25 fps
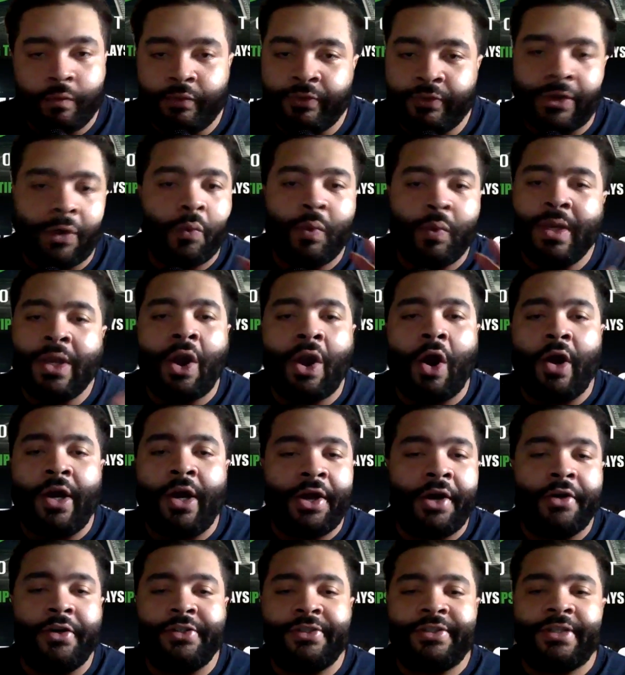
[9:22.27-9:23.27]
So we already
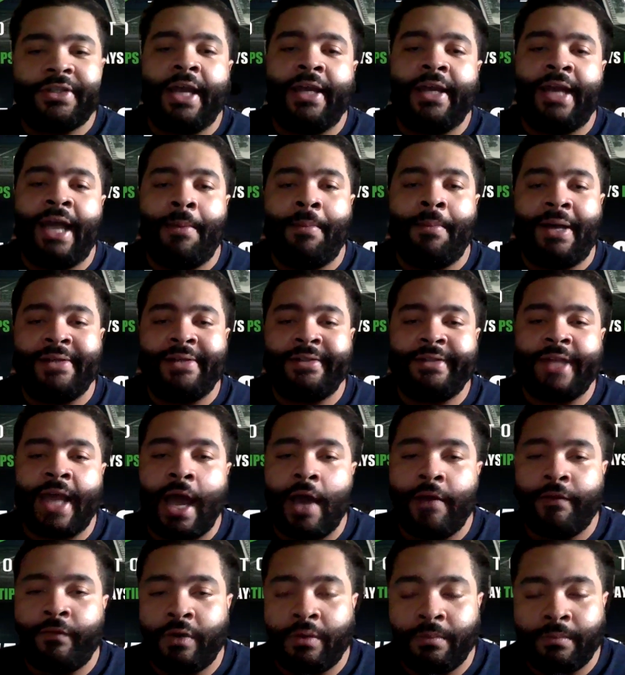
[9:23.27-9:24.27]
understand that about
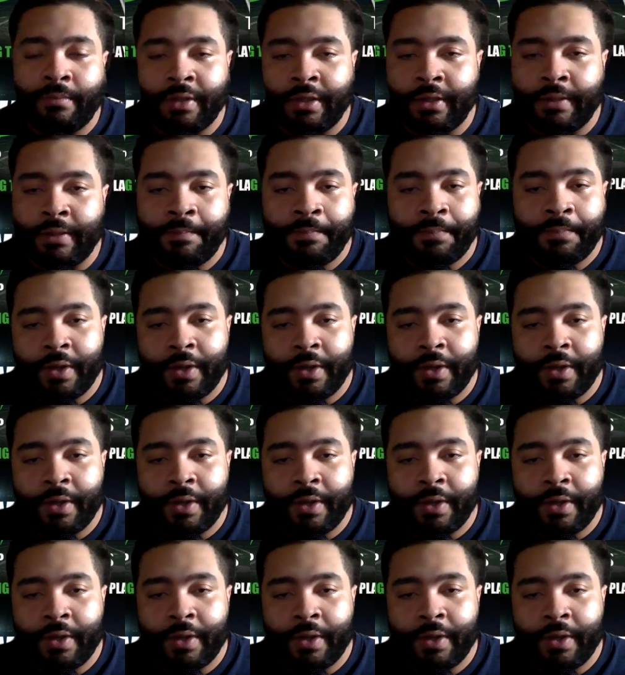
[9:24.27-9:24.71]
Stafford. But